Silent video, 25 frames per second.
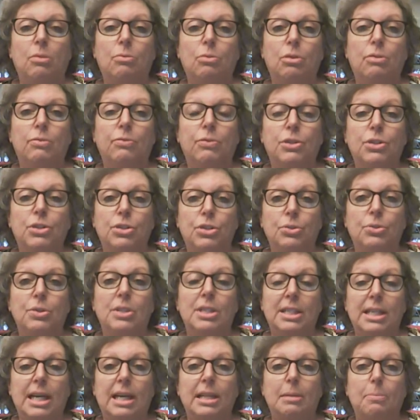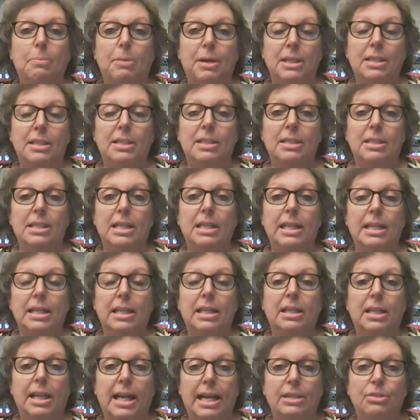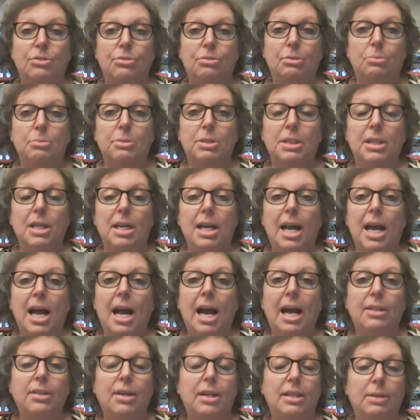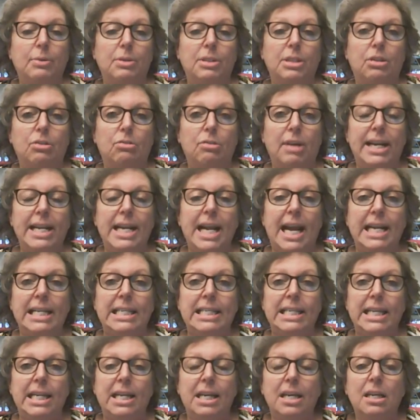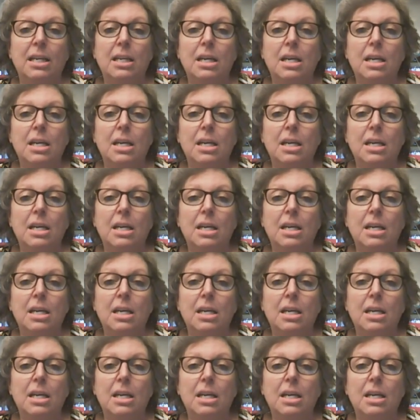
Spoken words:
for students on the buses and in the classrooms. I thought that was a great idea.